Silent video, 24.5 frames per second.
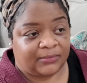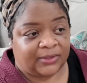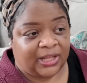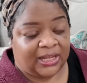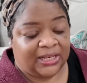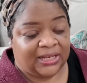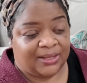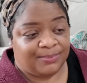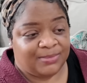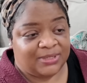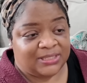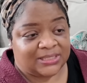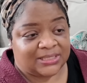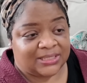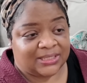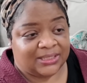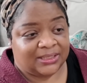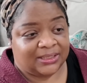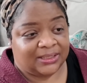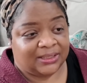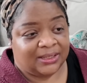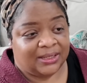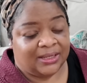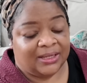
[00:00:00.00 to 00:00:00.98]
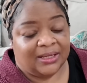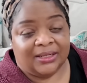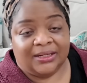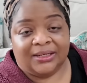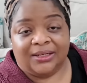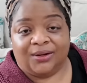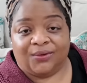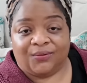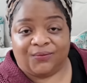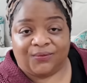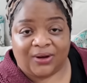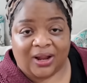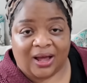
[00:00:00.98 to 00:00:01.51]
let me see,
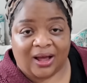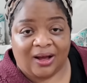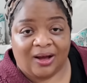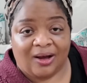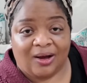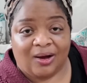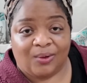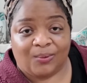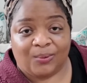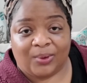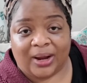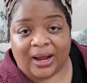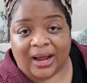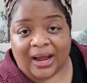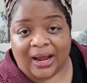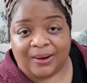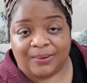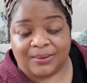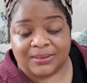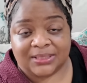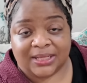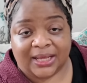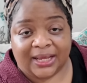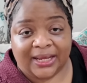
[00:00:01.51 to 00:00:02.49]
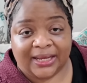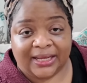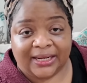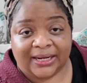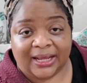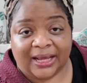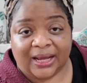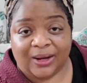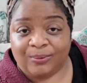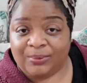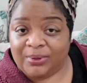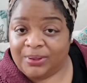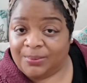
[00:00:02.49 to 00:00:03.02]
the vlog where I was hanging
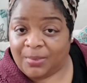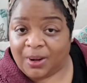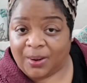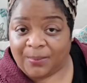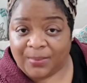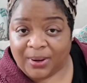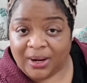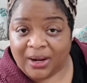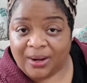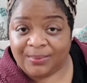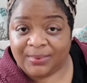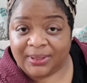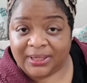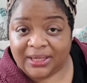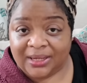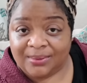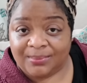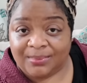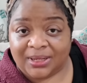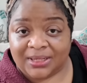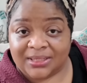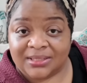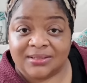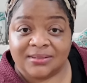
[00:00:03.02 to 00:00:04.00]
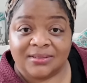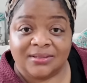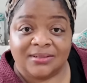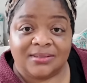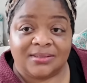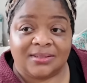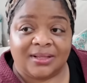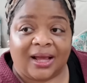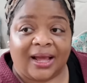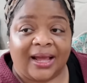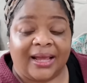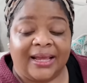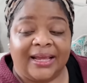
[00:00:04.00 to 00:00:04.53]
out with my mama and my sister,
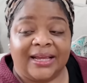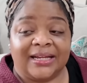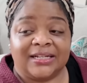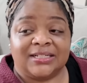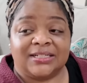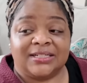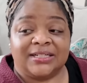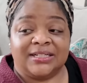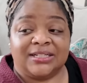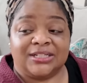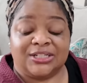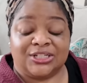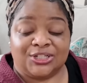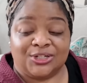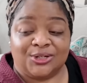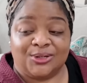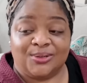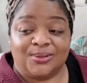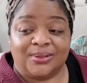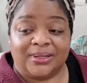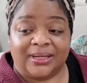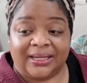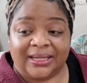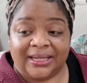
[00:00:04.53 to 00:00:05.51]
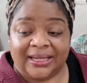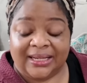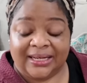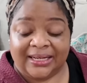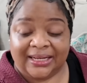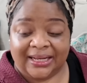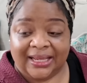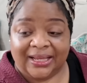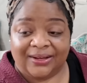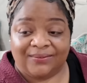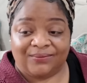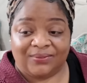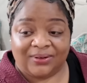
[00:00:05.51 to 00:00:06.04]
I actually show it in
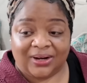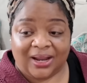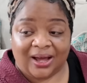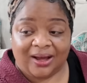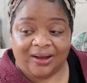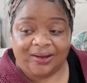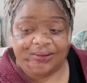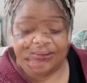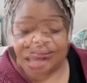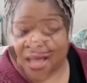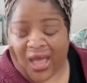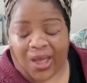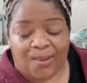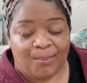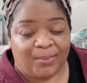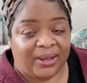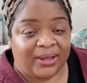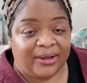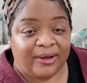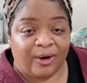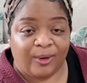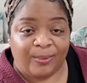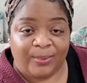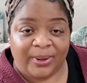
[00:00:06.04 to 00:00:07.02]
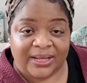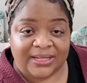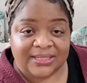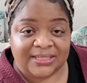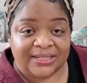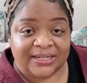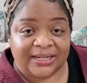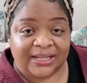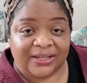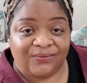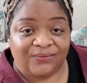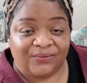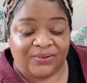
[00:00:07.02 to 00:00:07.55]
that vlog. I may go back to
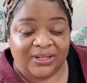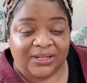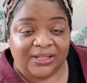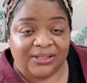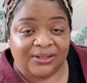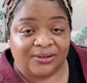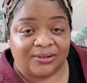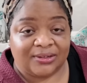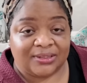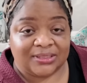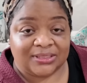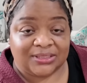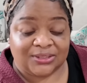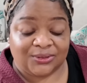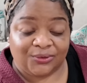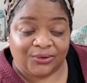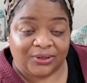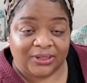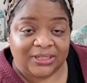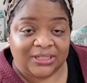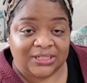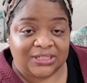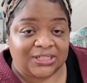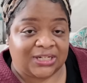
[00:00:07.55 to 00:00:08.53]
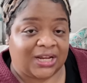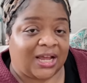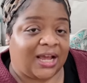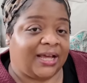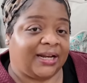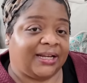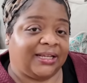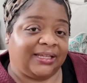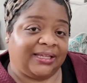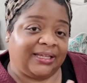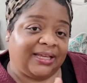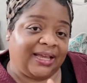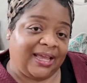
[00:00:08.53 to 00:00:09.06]
that video and screenshot
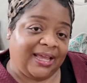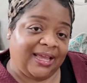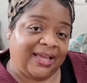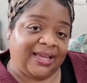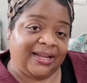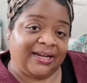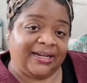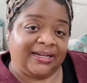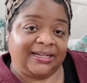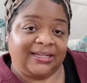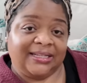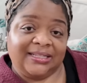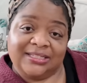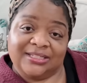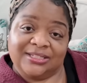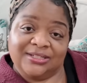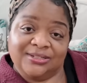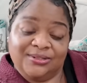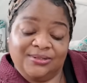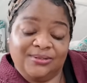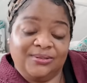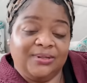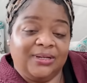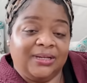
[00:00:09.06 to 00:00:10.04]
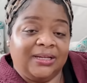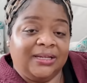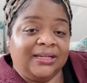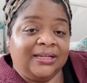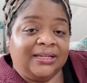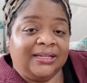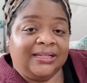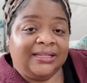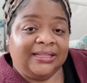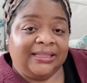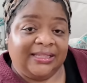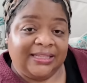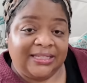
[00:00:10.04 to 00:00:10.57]
it and add it into
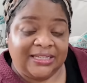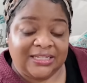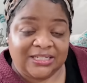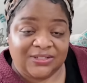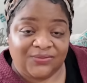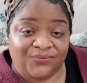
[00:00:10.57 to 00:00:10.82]
this